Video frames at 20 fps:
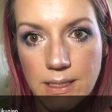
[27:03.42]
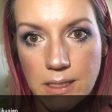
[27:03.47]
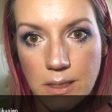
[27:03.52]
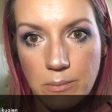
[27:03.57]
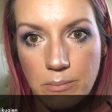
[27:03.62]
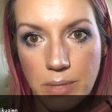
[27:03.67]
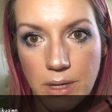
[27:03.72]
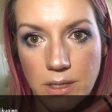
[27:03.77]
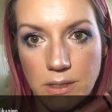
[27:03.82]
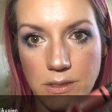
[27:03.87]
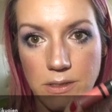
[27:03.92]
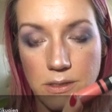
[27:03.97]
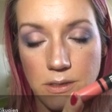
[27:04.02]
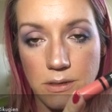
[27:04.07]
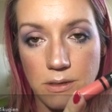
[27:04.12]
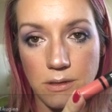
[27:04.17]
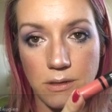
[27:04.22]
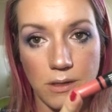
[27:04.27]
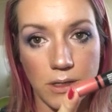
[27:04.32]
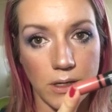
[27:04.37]
Lip
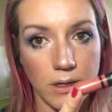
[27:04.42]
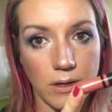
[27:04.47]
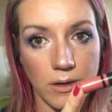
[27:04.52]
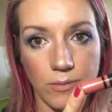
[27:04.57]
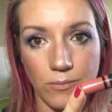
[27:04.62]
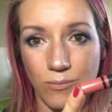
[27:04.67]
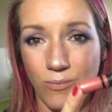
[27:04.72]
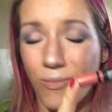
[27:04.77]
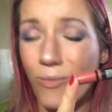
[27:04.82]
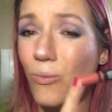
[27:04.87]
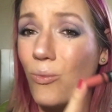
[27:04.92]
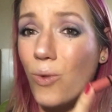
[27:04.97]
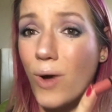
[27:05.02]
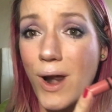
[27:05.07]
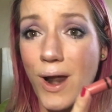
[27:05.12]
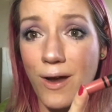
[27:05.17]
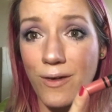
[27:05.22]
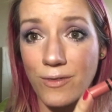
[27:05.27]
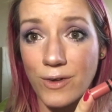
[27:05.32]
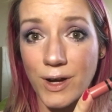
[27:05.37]
Pencil in
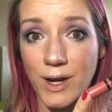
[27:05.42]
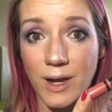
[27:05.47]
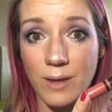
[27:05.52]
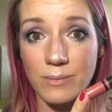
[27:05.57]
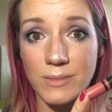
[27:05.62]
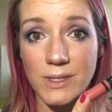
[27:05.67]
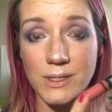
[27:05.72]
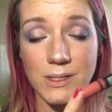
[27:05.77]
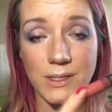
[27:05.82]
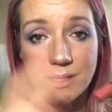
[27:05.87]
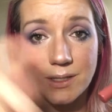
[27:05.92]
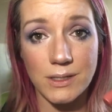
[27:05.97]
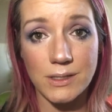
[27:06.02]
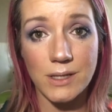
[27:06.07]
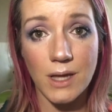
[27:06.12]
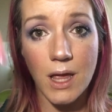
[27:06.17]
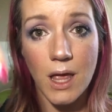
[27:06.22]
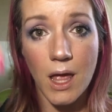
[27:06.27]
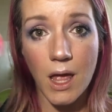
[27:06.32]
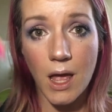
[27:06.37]
whatever name this is.
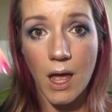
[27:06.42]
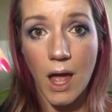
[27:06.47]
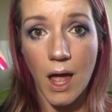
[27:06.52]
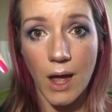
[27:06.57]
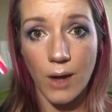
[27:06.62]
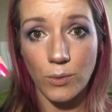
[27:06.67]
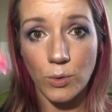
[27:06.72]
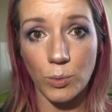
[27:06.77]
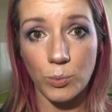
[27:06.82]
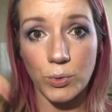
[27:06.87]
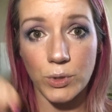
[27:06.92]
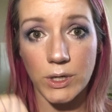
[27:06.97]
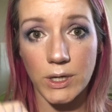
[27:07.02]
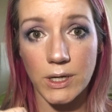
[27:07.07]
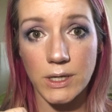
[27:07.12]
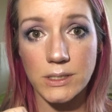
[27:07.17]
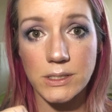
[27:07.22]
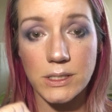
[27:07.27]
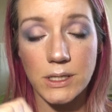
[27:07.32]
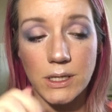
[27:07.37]
I will put
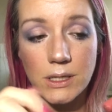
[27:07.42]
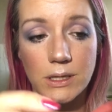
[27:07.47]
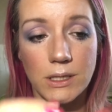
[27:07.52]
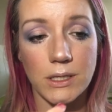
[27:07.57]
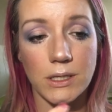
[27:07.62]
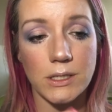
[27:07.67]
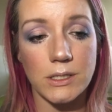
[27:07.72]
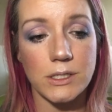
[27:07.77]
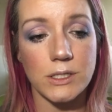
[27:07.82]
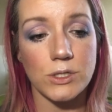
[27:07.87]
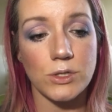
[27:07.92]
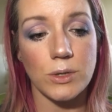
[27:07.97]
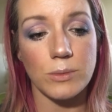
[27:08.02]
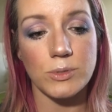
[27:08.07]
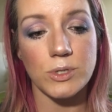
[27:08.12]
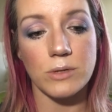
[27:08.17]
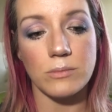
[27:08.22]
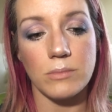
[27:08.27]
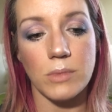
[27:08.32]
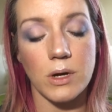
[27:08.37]
it in the
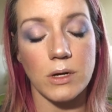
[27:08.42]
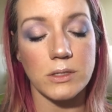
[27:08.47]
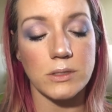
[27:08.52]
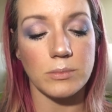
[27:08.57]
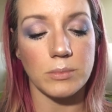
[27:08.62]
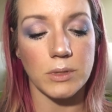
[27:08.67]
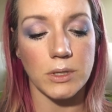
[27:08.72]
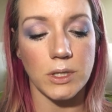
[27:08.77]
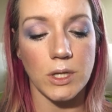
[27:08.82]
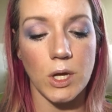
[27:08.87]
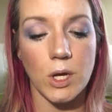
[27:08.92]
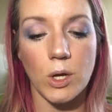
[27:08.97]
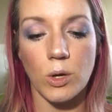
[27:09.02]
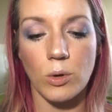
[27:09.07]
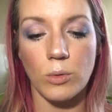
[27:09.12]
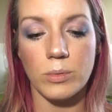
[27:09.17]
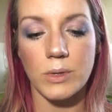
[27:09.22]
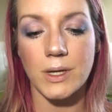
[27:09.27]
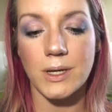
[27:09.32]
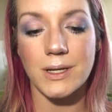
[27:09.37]
description box
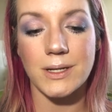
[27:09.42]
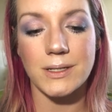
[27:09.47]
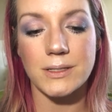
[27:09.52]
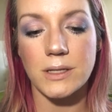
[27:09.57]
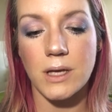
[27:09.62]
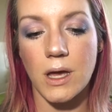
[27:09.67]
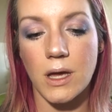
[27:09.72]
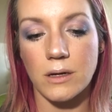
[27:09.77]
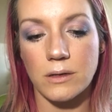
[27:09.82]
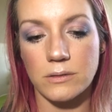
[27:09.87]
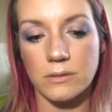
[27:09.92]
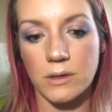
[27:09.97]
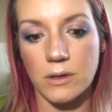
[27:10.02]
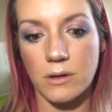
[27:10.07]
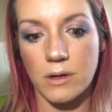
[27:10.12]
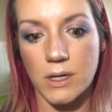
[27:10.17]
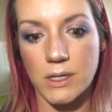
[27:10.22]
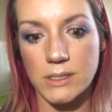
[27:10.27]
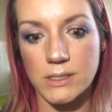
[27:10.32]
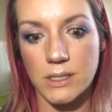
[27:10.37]
below because I don't know
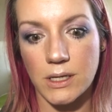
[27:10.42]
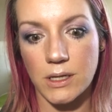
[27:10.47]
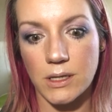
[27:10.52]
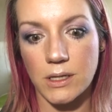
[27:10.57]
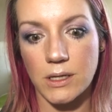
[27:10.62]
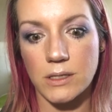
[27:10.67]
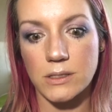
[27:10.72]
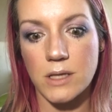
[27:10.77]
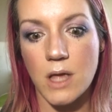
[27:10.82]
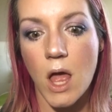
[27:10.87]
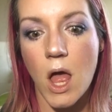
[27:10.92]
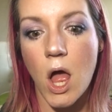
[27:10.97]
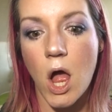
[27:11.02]
how to say this.